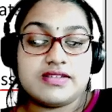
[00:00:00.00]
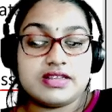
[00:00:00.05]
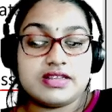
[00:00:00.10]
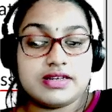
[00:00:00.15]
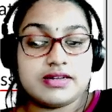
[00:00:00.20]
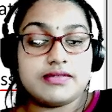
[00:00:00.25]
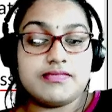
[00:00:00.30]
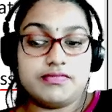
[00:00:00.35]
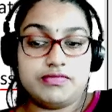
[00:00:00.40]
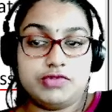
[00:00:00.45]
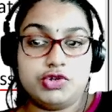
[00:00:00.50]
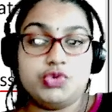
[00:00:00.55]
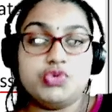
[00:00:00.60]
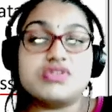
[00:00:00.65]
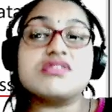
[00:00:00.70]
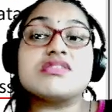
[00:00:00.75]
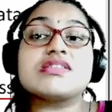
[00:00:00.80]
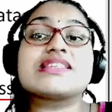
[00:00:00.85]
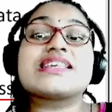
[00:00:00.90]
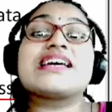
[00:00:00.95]
The
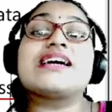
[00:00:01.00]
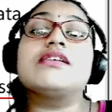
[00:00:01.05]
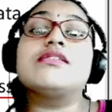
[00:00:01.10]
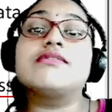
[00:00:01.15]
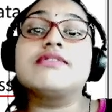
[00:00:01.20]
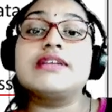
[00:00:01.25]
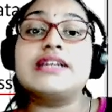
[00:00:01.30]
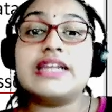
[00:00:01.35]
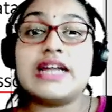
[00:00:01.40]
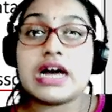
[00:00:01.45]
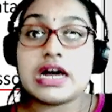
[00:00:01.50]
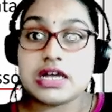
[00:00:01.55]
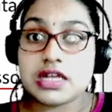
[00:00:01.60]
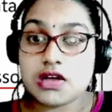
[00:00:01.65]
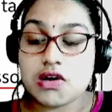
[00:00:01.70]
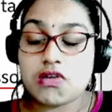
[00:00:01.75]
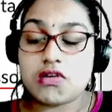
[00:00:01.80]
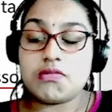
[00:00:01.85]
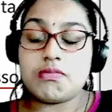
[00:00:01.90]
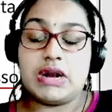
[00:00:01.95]
users can rely
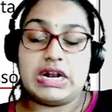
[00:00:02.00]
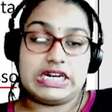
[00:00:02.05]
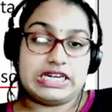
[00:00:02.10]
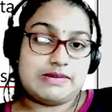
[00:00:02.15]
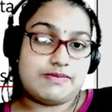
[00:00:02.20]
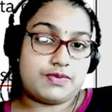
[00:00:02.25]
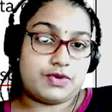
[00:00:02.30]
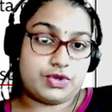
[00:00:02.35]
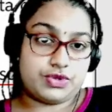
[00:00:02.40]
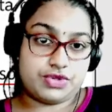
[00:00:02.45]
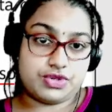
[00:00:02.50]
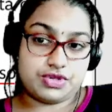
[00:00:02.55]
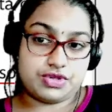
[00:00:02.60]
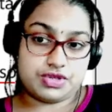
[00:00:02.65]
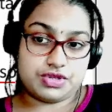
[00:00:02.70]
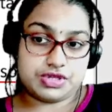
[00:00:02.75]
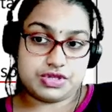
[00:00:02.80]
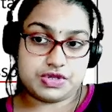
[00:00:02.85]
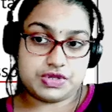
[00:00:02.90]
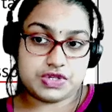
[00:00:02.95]
on
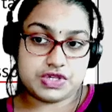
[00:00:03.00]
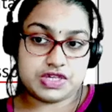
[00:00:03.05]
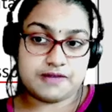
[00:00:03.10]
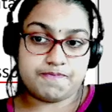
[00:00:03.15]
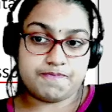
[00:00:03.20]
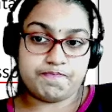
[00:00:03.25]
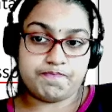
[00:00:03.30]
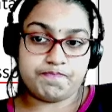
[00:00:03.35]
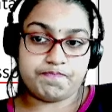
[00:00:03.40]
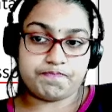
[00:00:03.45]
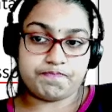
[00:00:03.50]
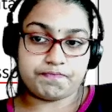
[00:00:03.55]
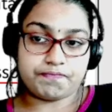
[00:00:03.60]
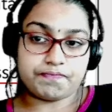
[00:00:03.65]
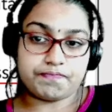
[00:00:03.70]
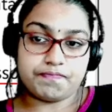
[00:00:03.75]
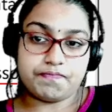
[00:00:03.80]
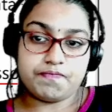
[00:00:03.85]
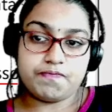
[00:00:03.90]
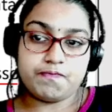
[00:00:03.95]
multiprocessor system.
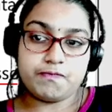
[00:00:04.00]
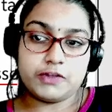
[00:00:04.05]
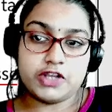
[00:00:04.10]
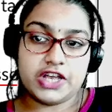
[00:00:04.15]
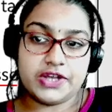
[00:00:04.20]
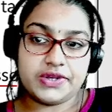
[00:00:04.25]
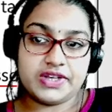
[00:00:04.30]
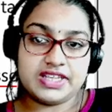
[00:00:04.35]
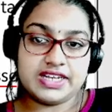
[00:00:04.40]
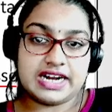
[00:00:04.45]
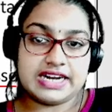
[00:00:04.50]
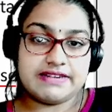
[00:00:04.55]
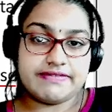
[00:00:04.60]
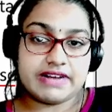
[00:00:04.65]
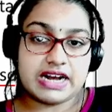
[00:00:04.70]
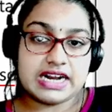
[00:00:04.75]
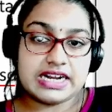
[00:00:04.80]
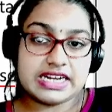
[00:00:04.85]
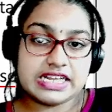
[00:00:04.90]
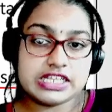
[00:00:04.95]
Okay, the
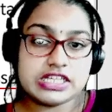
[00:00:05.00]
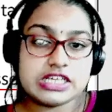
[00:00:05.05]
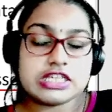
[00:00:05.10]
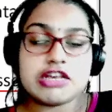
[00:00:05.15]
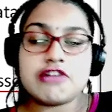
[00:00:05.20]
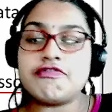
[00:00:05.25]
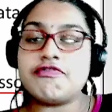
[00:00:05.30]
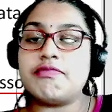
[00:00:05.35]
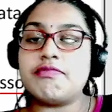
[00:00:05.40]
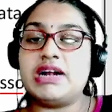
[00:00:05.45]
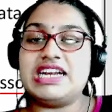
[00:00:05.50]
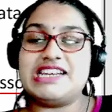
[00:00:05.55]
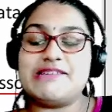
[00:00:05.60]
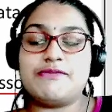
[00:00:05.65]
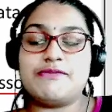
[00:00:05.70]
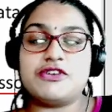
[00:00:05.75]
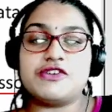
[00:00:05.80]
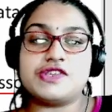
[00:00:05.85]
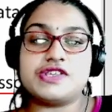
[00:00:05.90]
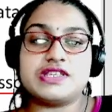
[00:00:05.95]
advantages of
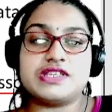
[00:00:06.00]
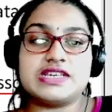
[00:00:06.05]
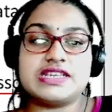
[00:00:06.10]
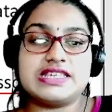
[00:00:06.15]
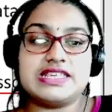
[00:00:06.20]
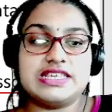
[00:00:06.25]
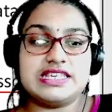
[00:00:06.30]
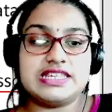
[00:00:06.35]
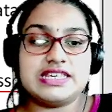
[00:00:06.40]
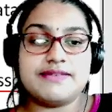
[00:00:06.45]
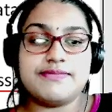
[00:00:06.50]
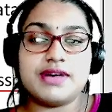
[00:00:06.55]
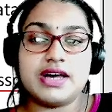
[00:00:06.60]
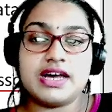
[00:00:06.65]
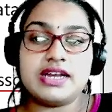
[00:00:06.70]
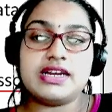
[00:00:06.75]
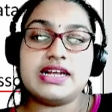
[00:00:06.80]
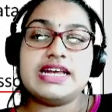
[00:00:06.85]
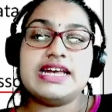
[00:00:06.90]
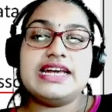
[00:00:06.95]
multiprocessor system
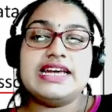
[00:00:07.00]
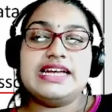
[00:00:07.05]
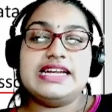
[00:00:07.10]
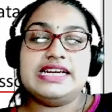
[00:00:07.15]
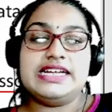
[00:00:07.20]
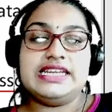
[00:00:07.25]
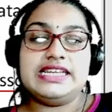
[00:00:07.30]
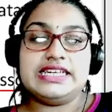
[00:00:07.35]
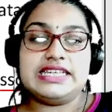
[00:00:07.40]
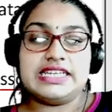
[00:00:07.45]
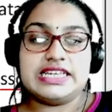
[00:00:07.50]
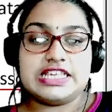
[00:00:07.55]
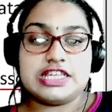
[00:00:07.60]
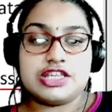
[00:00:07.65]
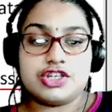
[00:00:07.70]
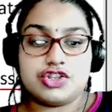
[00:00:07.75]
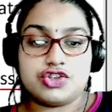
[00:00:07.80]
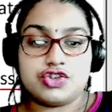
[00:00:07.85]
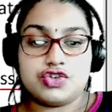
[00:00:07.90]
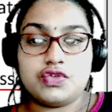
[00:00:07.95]
are increased
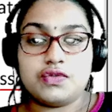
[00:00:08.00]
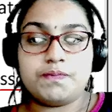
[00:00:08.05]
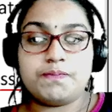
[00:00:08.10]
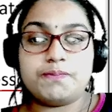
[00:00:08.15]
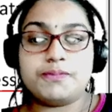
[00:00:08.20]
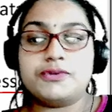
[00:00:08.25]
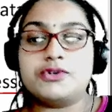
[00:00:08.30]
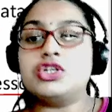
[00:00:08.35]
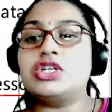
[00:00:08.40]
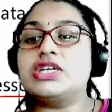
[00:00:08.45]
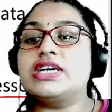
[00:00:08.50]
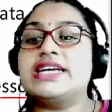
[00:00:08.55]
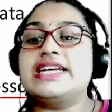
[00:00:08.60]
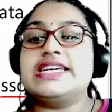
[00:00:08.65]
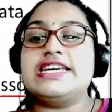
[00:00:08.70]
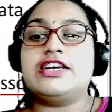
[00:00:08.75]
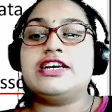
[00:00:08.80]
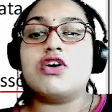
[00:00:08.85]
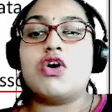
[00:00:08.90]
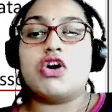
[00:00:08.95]
throughput,
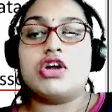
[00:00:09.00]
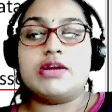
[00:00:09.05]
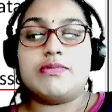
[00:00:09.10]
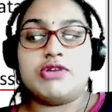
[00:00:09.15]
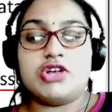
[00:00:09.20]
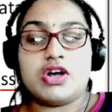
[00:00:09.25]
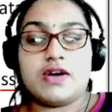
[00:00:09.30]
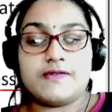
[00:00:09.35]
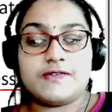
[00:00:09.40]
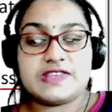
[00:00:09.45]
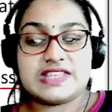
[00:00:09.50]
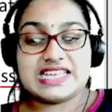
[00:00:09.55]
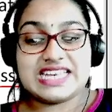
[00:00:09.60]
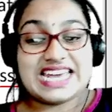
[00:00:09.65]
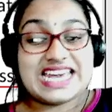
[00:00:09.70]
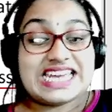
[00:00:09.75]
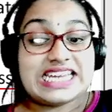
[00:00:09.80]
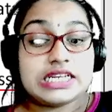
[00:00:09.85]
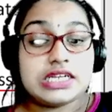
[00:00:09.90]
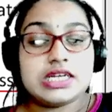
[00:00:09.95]
economy of
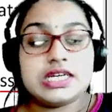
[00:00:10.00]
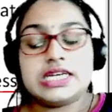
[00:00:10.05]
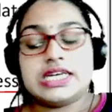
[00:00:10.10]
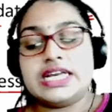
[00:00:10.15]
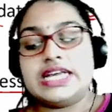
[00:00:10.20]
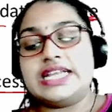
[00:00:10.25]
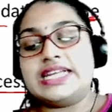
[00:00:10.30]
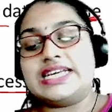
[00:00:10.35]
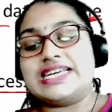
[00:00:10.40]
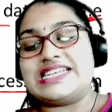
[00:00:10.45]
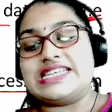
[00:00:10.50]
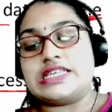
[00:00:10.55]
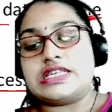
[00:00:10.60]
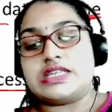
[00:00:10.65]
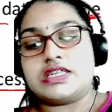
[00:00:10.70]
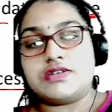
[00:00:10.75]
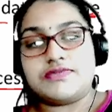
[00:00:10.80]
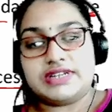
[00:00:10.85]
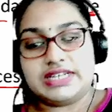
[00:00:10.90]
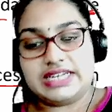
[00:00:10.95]
scale,
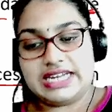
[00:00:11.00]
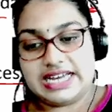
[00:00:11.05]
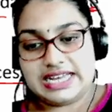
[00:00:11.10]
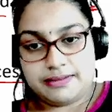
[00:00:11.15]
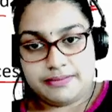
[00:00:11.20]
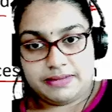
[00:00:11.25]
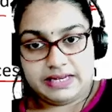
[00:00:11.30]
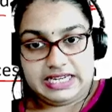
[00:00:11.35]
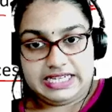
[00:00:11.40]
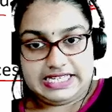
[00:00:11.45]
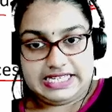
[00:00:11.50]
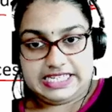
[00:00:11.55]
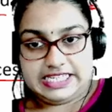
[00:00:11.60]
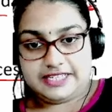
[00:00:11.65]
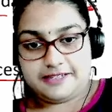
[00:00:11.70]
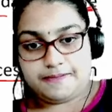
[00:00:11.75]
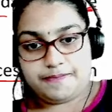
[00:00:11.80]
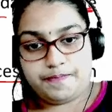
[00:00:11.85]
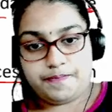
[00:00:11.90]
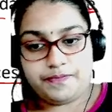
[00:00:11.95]
increased reliability.
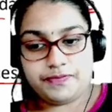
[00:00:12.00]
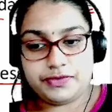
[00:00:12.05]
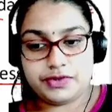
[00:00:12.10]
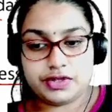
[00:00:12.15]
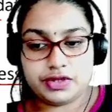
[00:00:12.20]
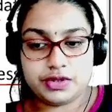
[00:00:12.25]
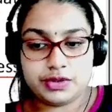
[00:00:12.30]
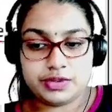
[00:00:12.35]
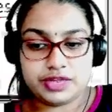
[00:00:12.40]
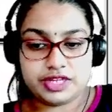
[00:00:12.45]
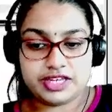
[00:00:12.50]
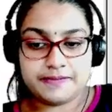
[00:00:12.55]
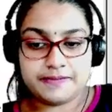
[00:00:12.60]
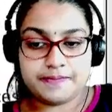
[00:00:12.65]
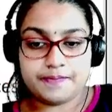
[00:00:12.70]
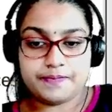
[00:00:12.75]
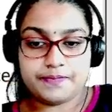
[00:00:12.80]
Okay.